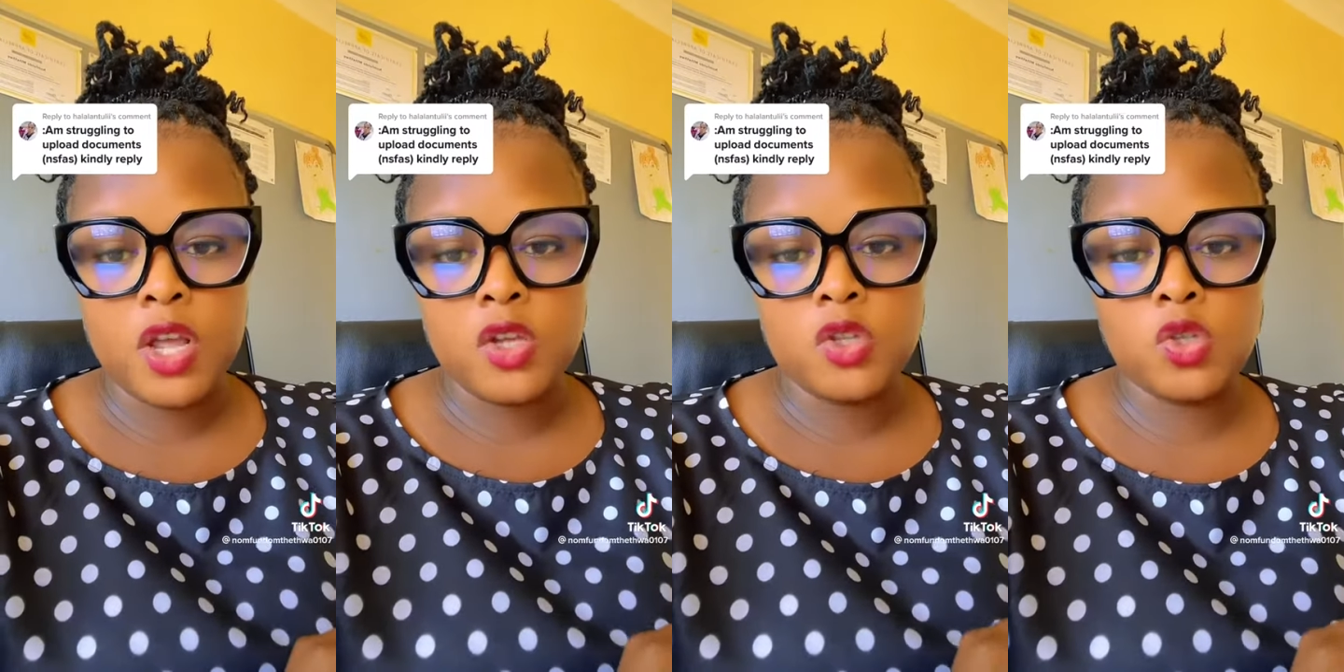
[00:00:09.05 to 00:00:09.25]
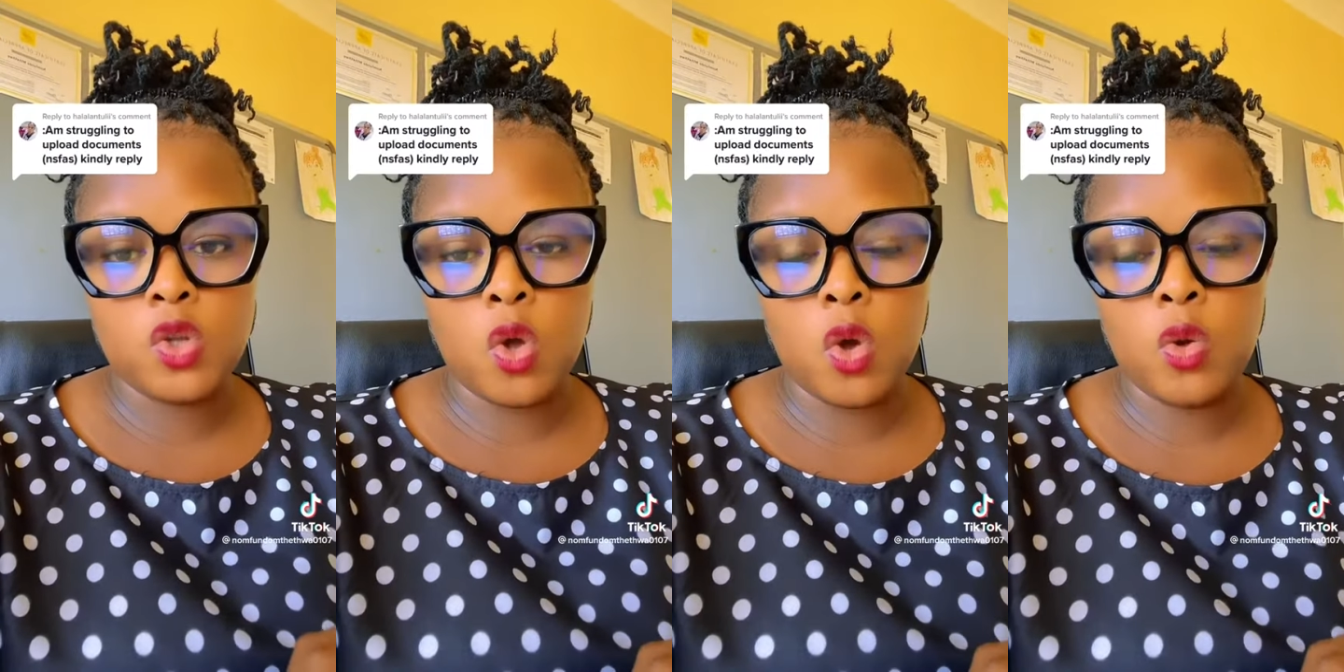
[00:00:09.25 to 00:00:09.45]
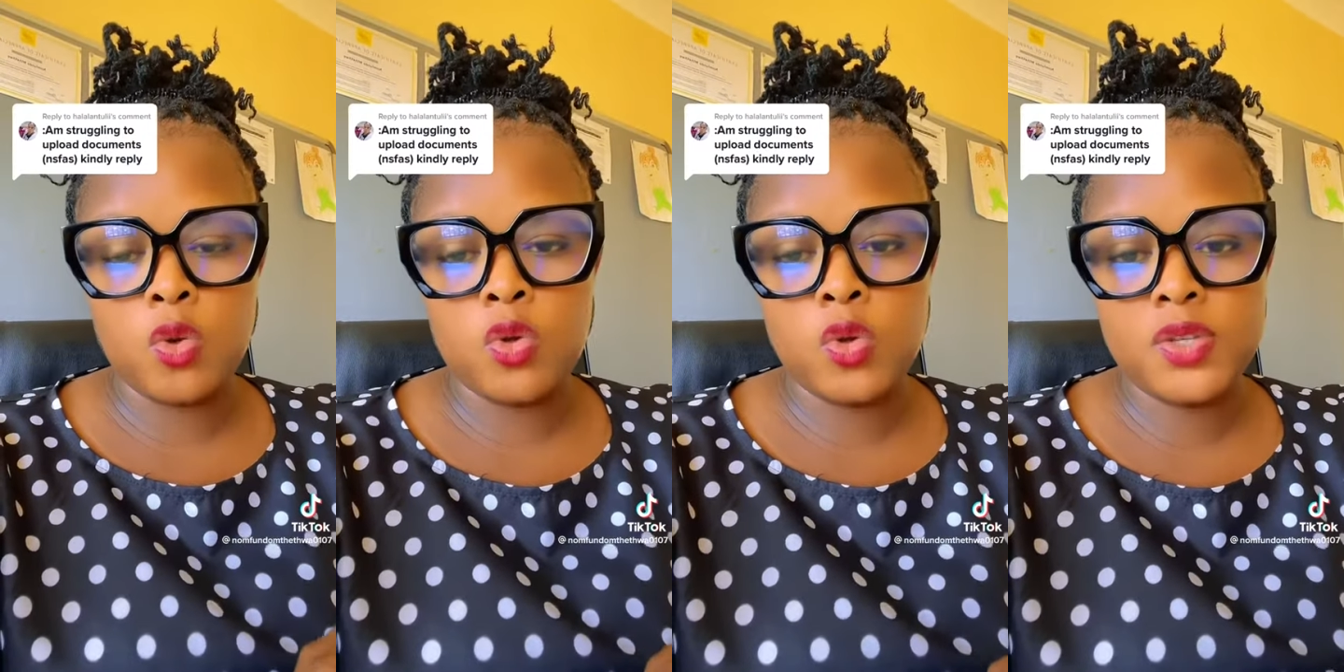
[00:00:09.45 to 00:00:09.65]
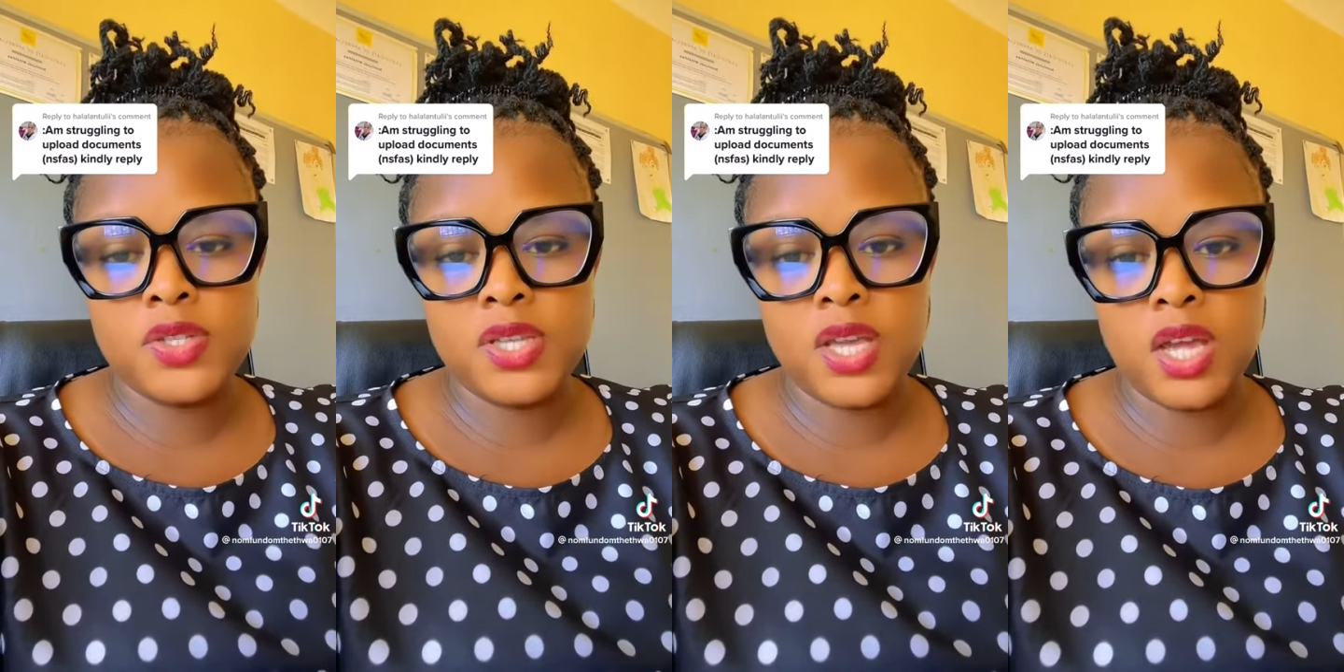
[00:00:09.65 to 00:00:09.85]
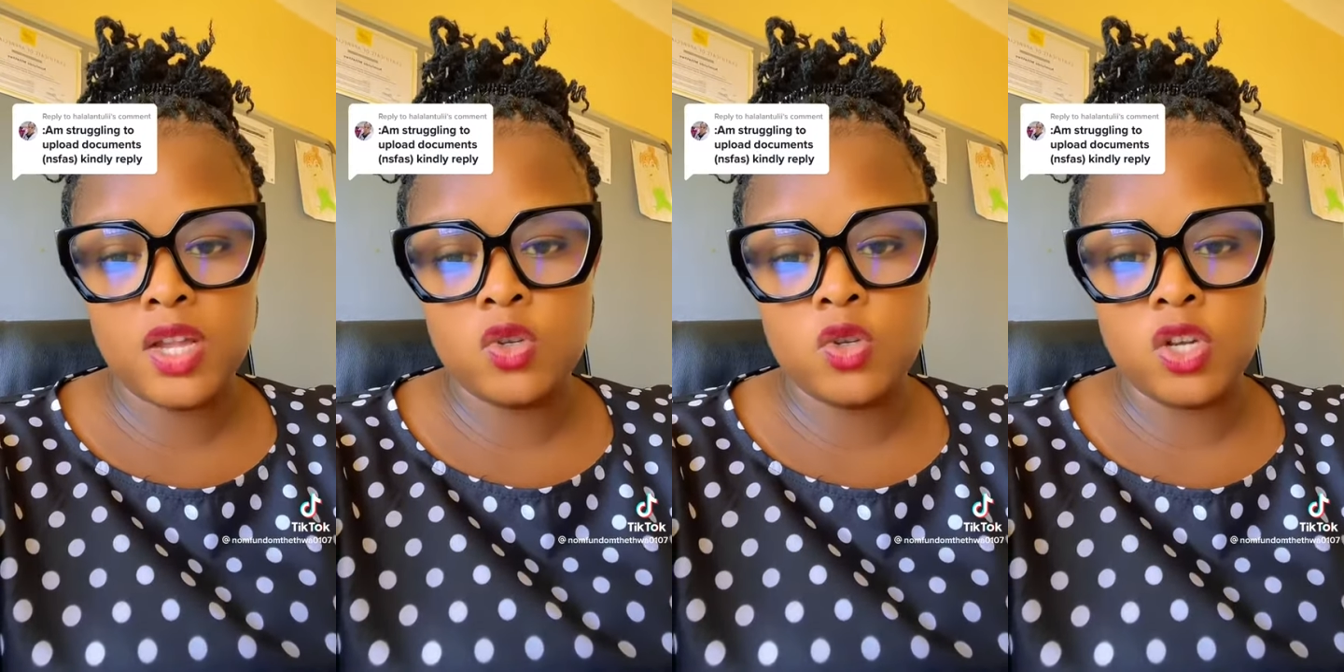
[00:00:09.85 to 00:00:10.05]
So you
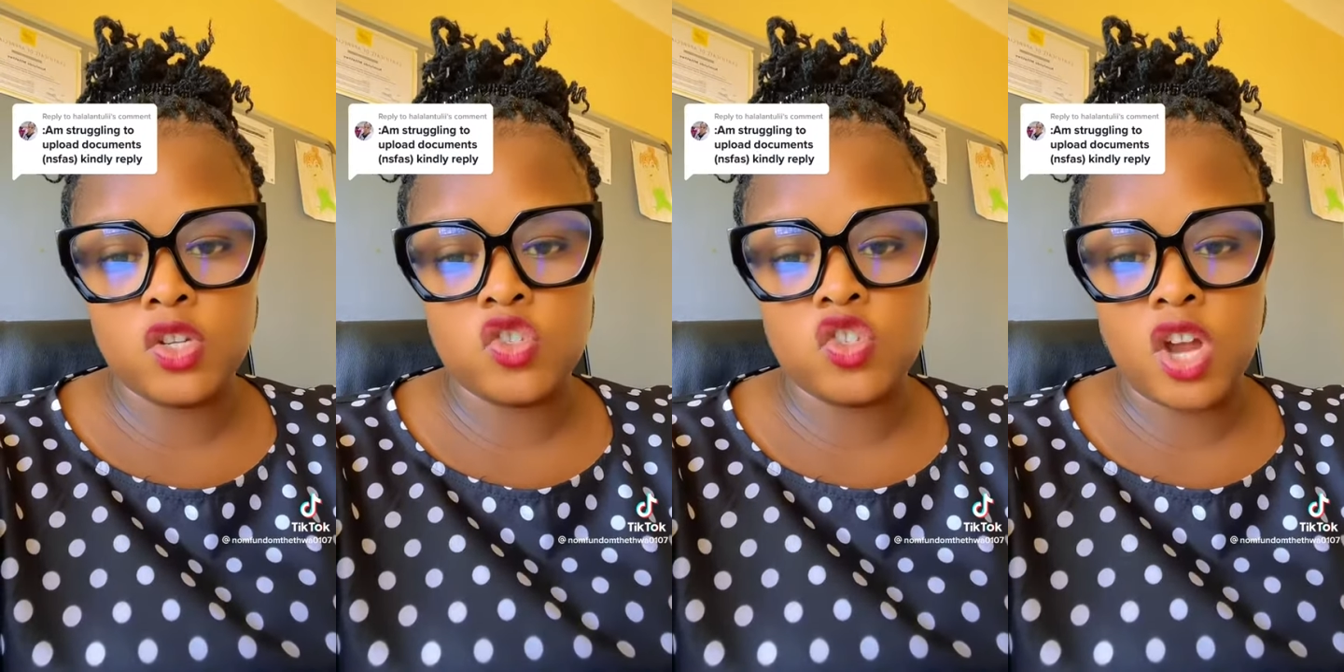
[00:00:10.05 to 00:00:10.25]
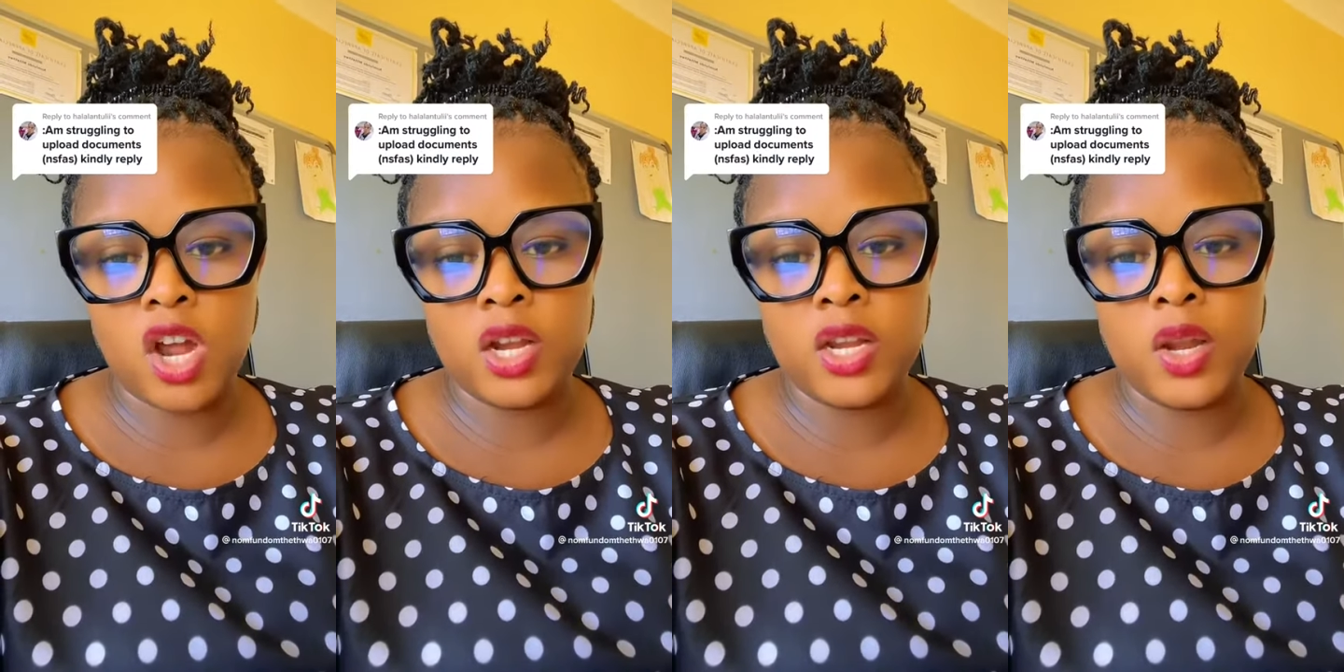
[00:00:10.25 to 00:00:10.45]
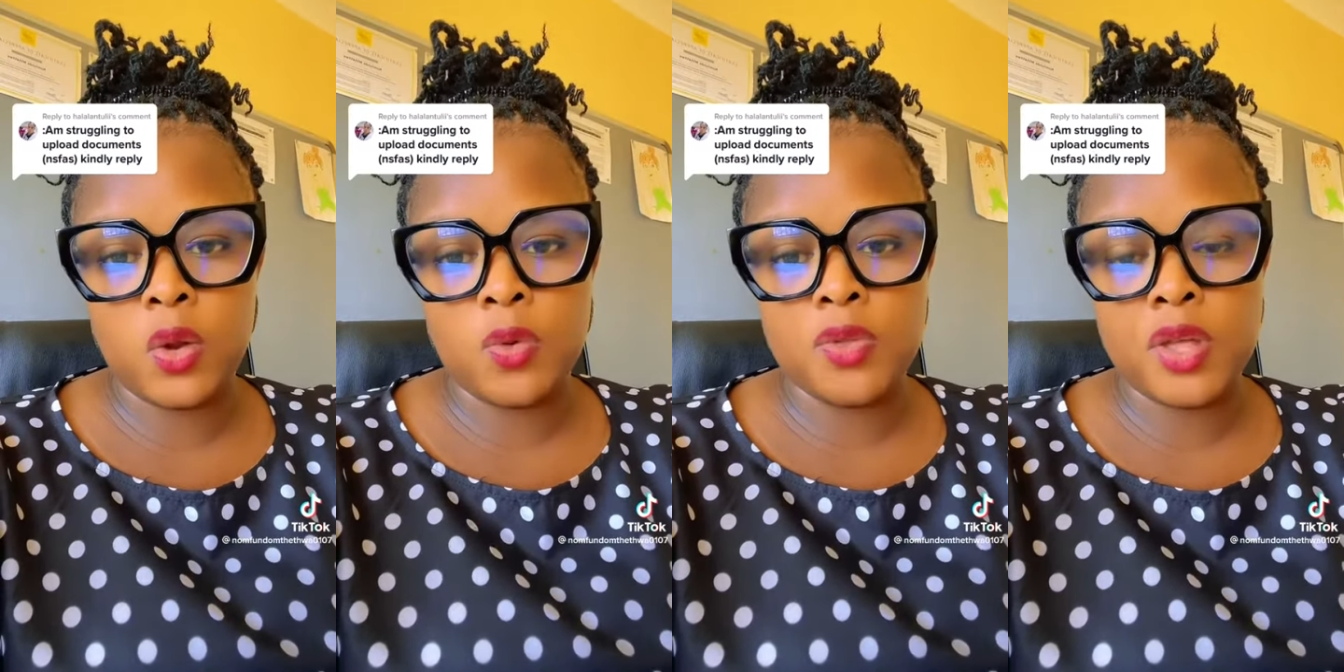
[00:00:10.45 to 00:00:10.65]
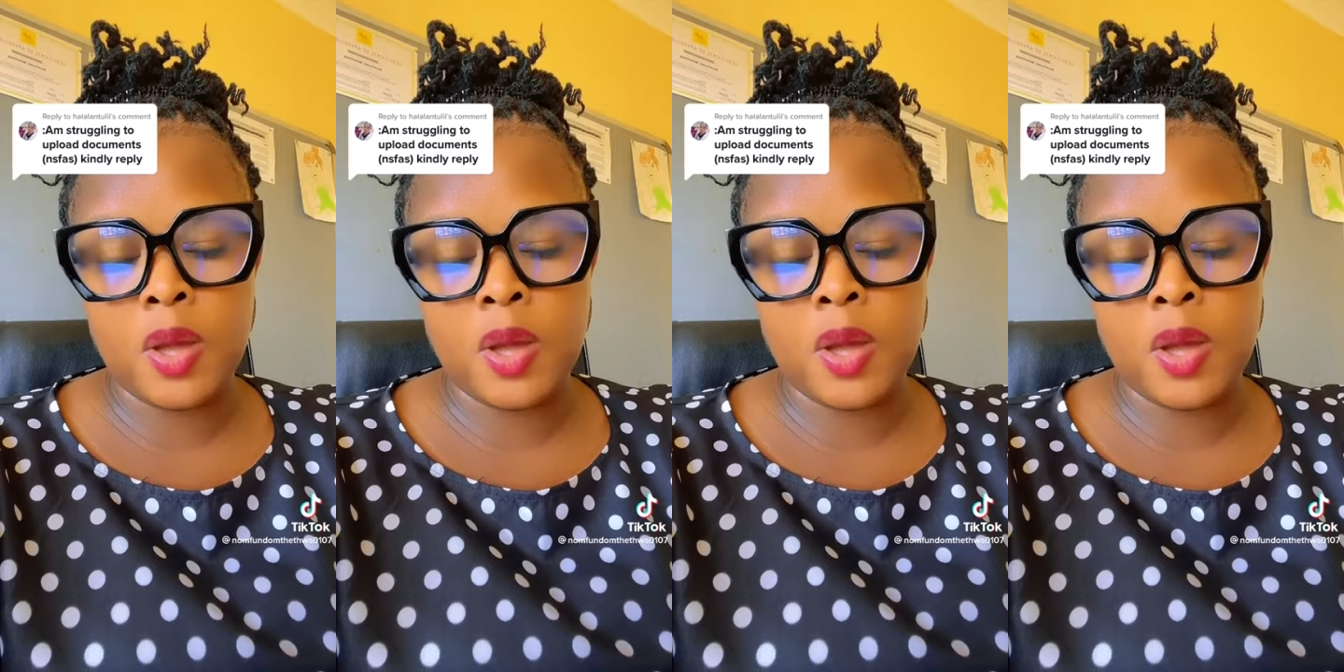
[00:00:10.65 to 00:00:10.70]
said you are struggling